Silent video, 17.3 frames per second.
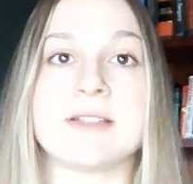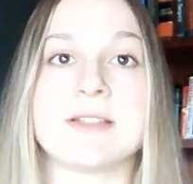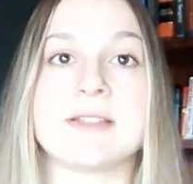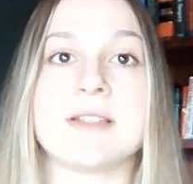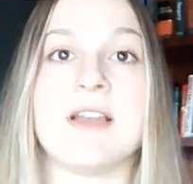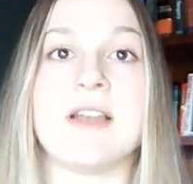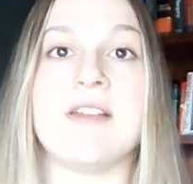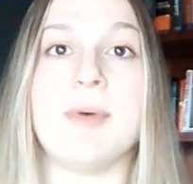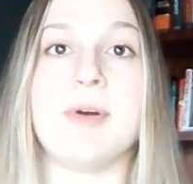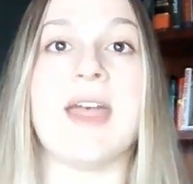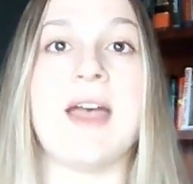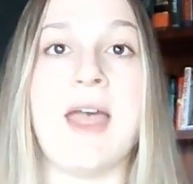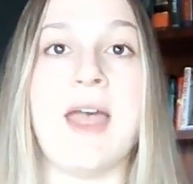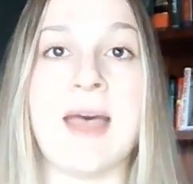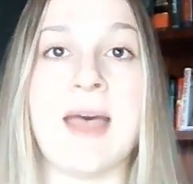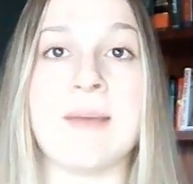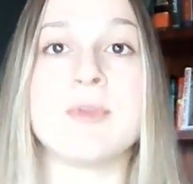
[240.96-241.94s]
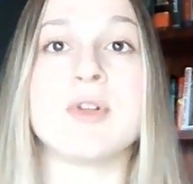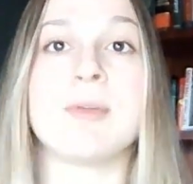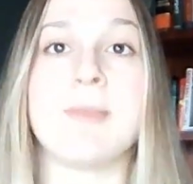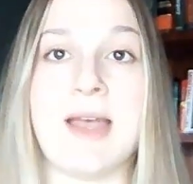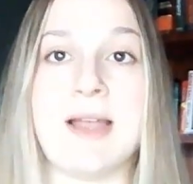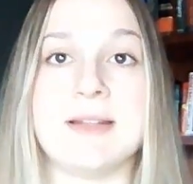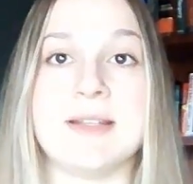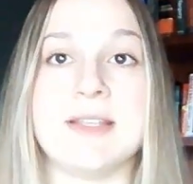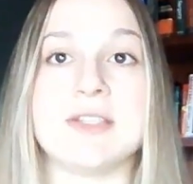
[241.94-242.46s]
of both
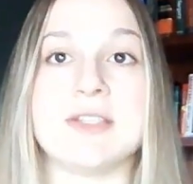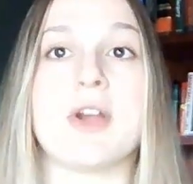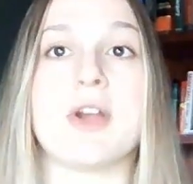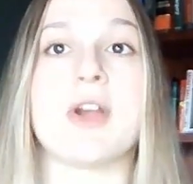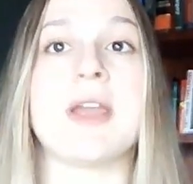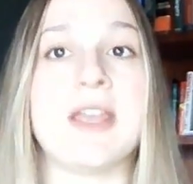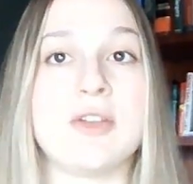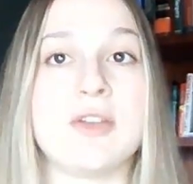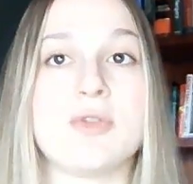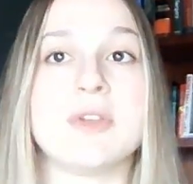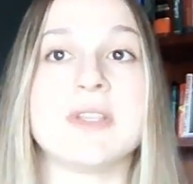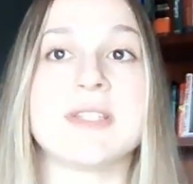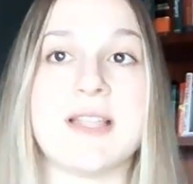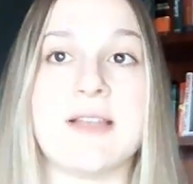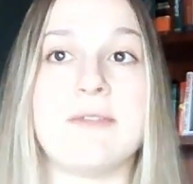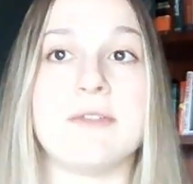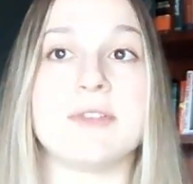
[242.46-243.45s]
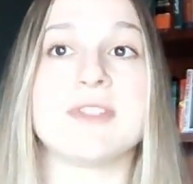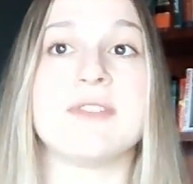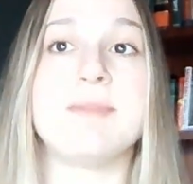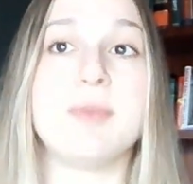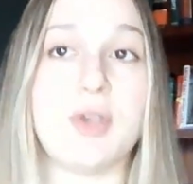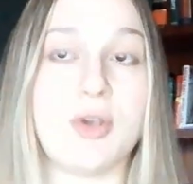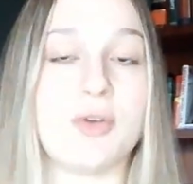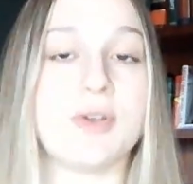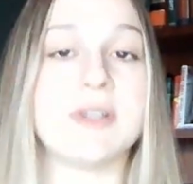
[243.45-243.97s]
abnormalities are increased levels of
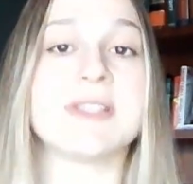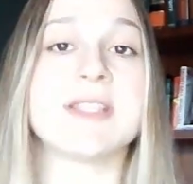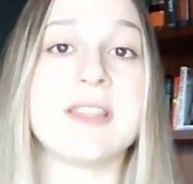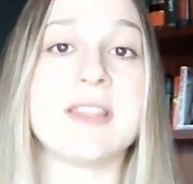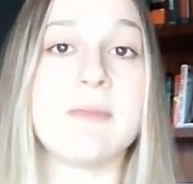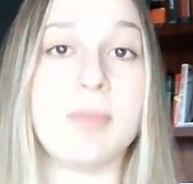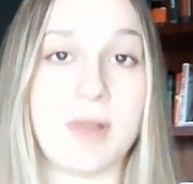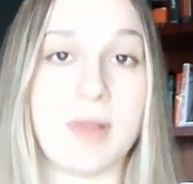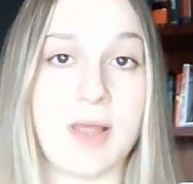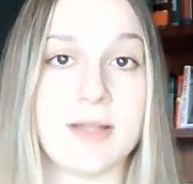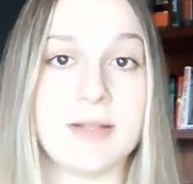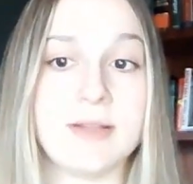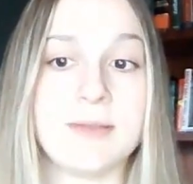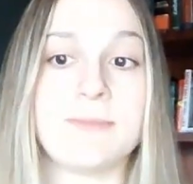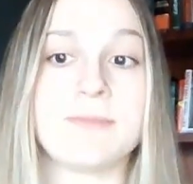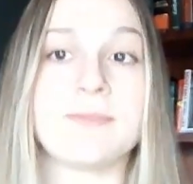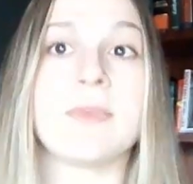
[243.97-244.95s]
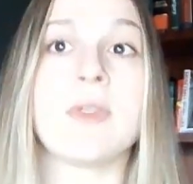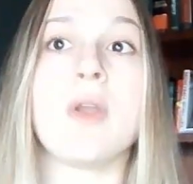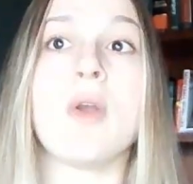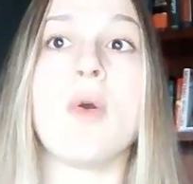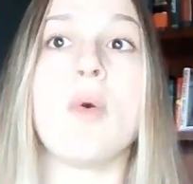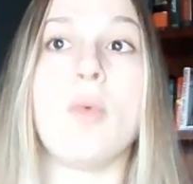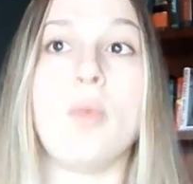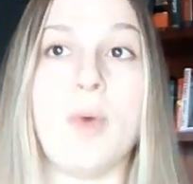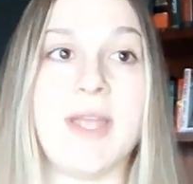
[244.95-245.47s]
purines in the blood,
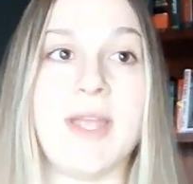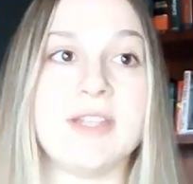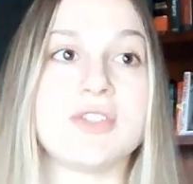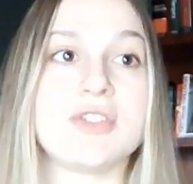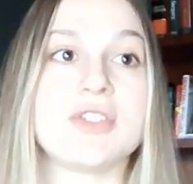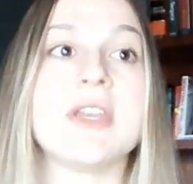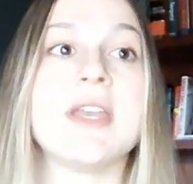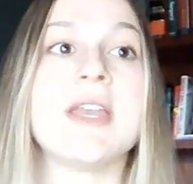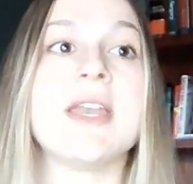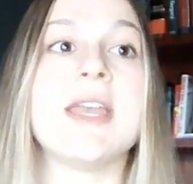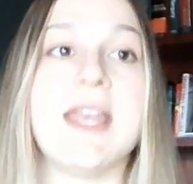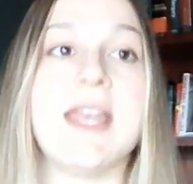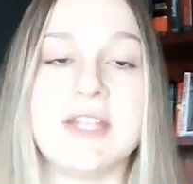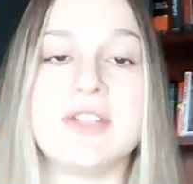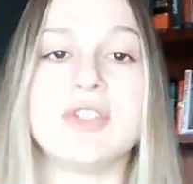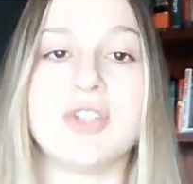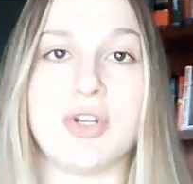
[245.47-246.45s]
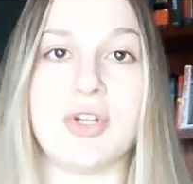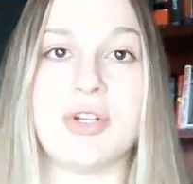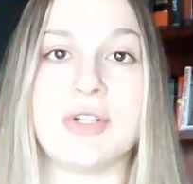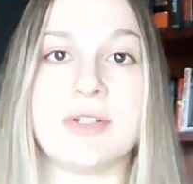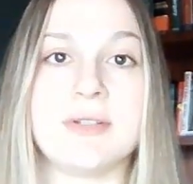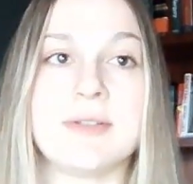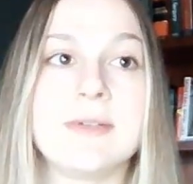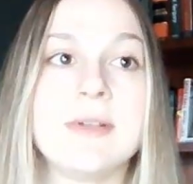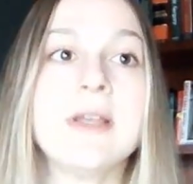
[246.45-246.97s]
which, in
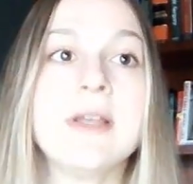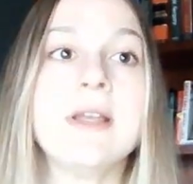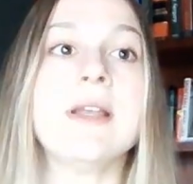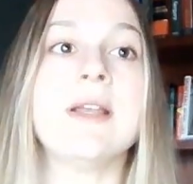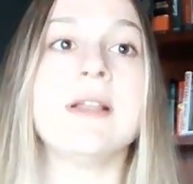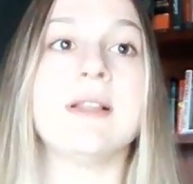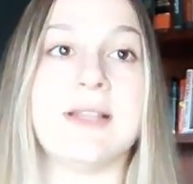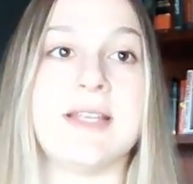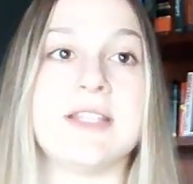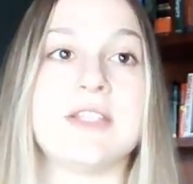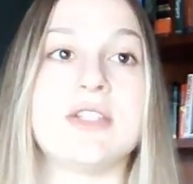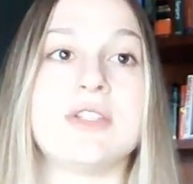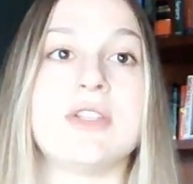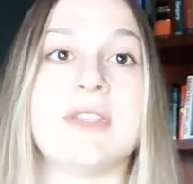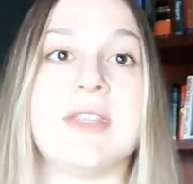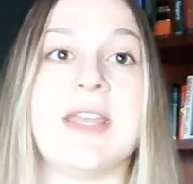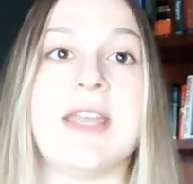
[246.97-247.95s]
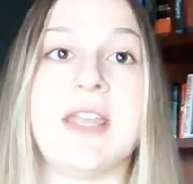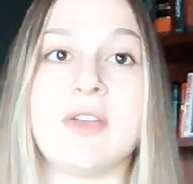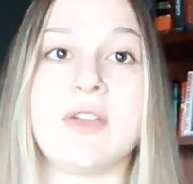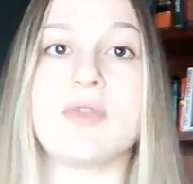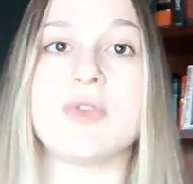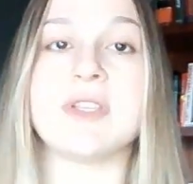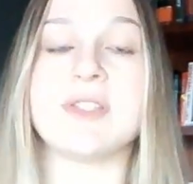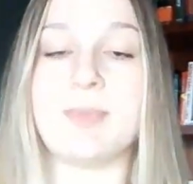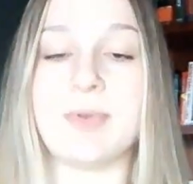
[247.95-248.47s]
turn, leads to the
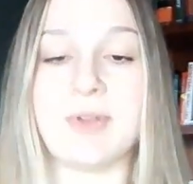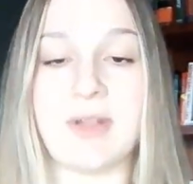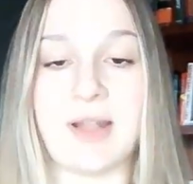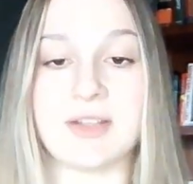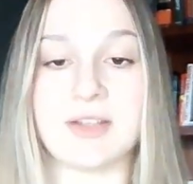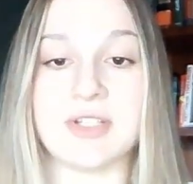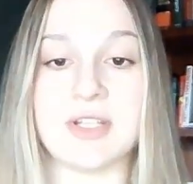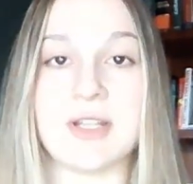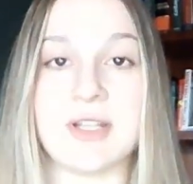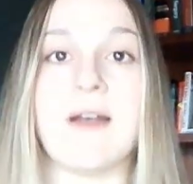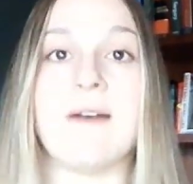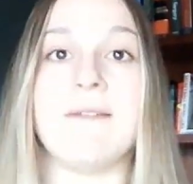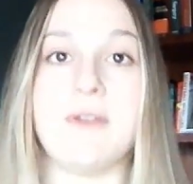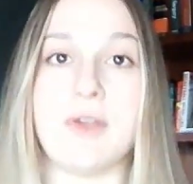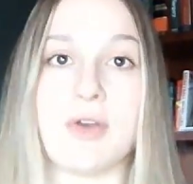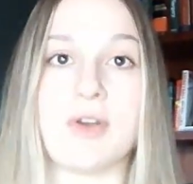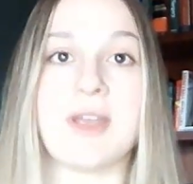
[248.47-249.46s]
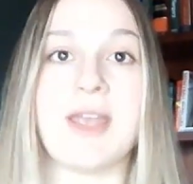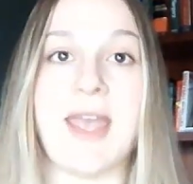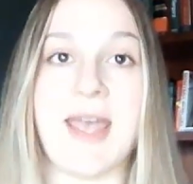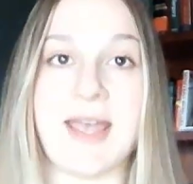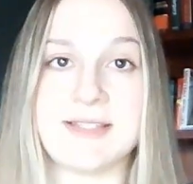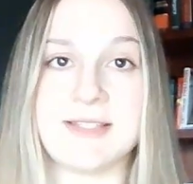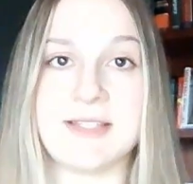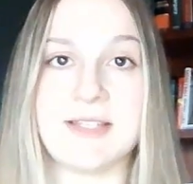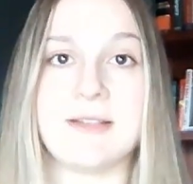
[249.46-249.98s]
increased production of uric
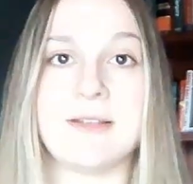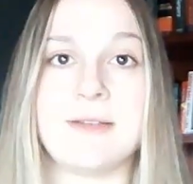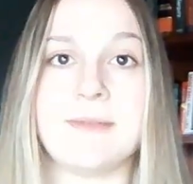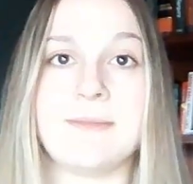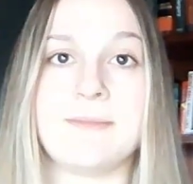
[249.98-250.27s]
acid.